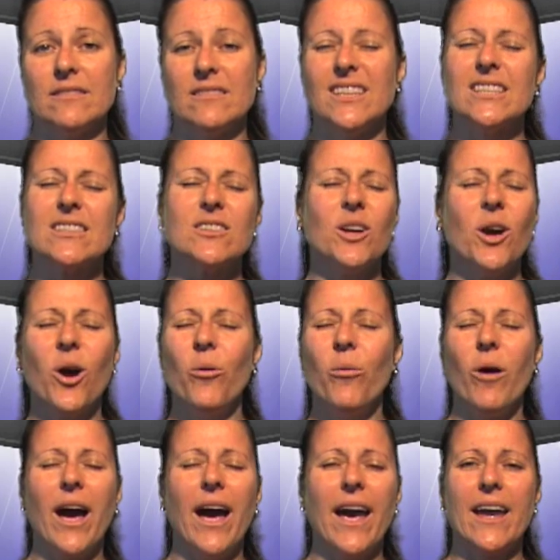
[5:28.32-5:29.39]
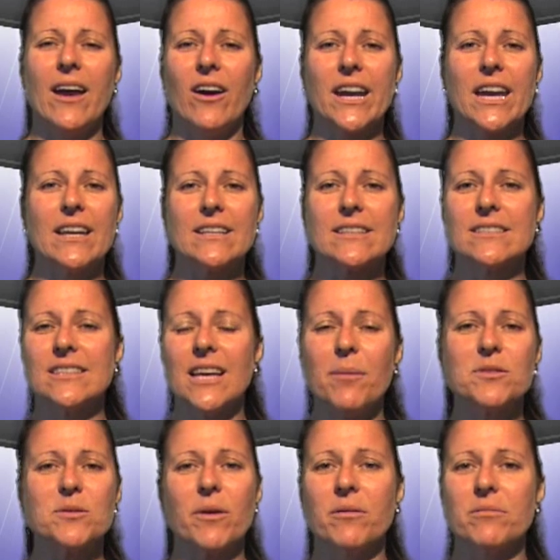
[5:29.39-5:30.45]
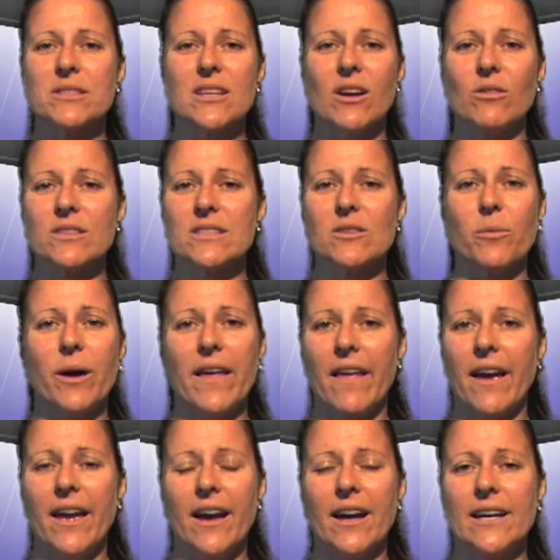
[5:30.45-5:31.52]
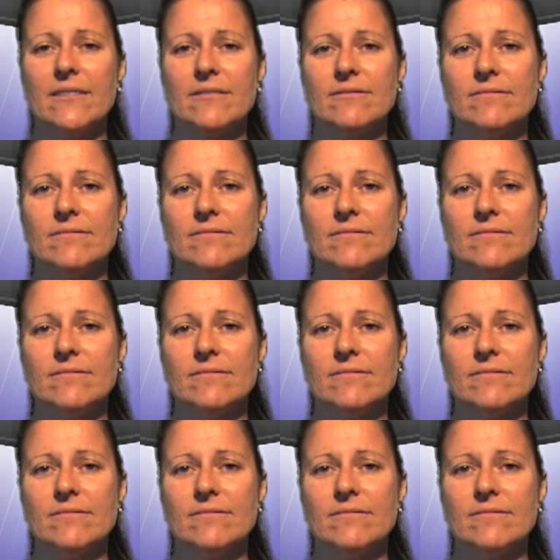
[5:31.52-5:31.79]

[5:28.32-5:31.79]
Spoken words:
There's no way I can accept my results the way they are.